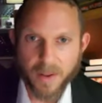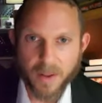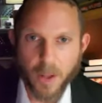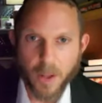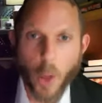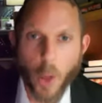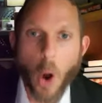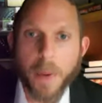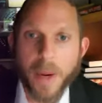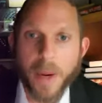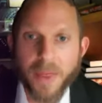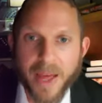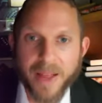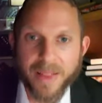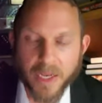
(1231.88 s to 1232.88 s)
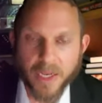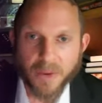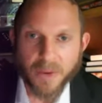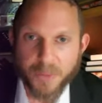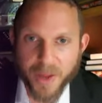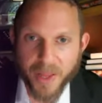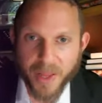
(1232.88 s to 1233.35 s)
Nobody there doesn't
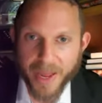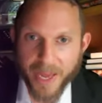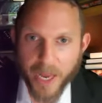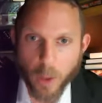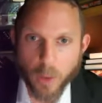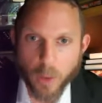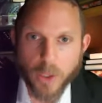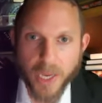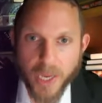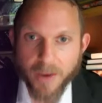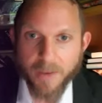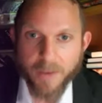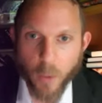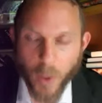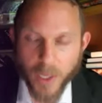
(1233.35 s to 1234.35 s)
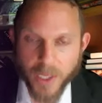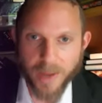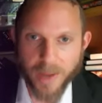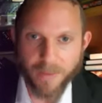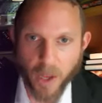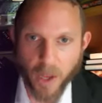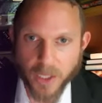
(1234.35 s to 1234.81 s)
feel like a loser even once
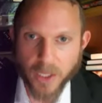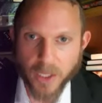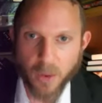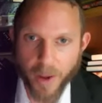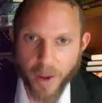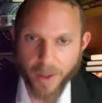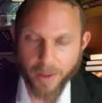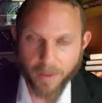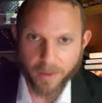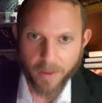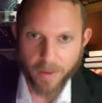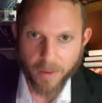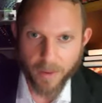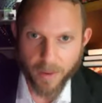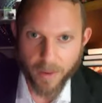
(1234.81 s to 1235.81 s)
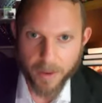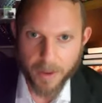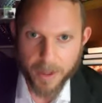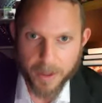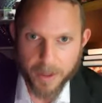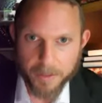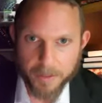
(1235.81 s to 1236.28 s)
they've lost the weight.
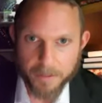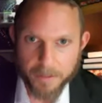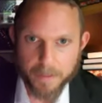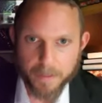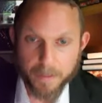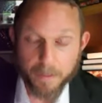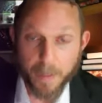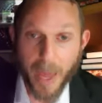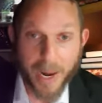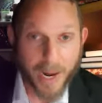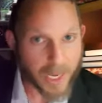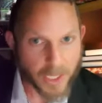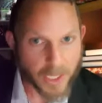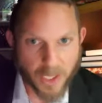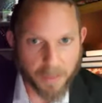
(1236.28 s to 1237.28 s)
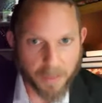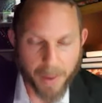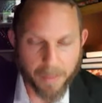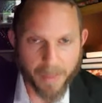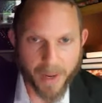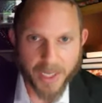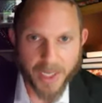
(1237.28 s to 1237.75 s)
Unless it's about
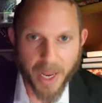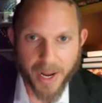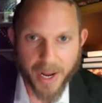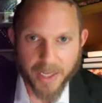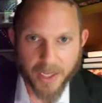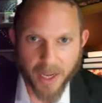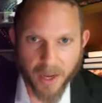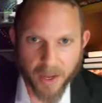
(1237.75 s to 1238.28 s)
Midas HaNetzach.